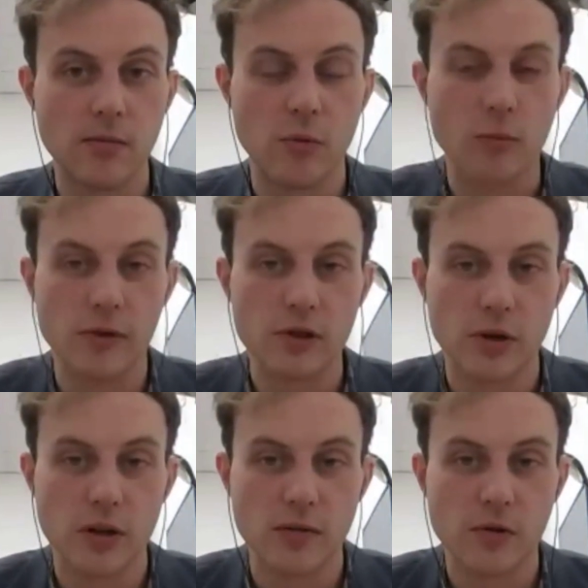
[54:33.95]
removal to
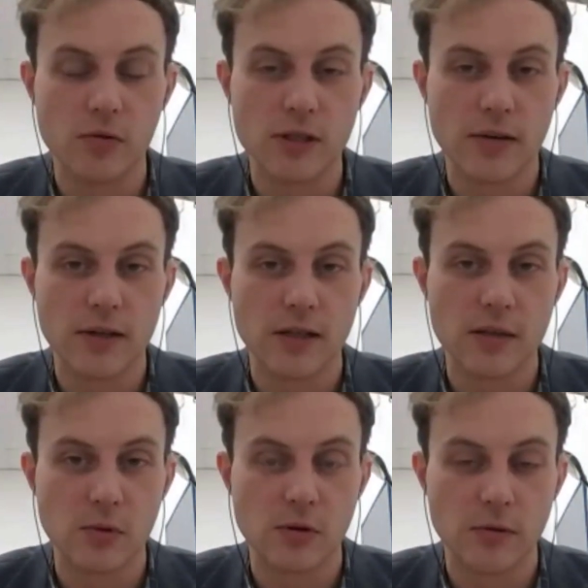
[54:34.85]
another funeral director
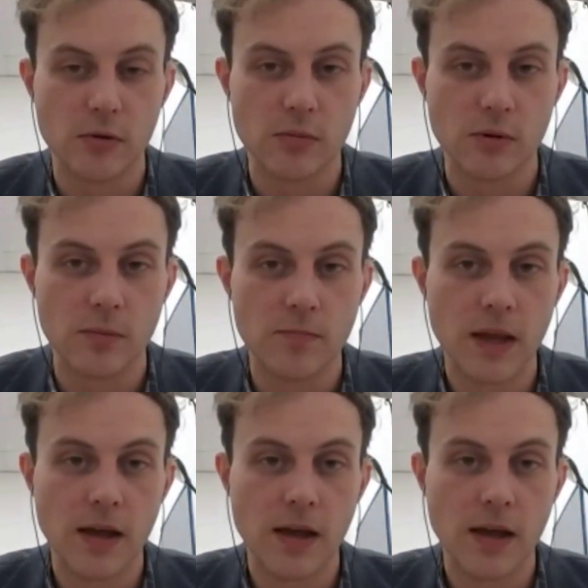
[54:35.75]
that's more affordable.